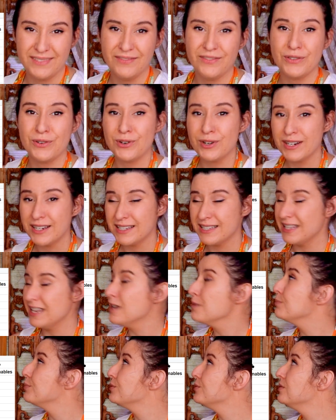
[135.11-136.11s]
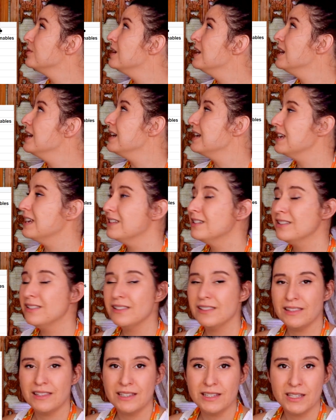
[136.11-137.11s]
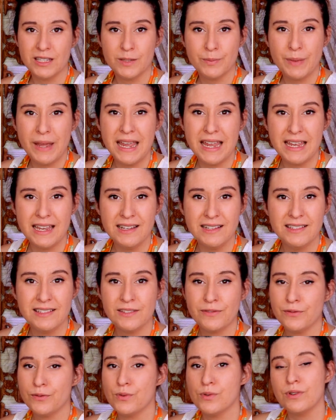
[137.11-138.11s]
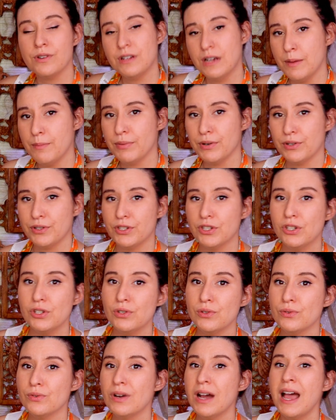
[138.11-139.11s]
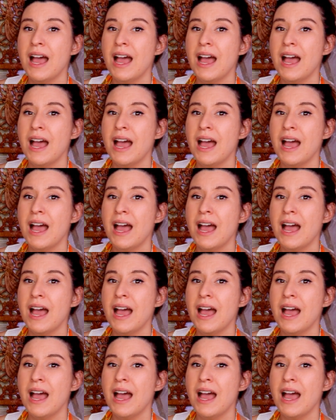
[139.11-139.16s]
For example, in the spades for number 2,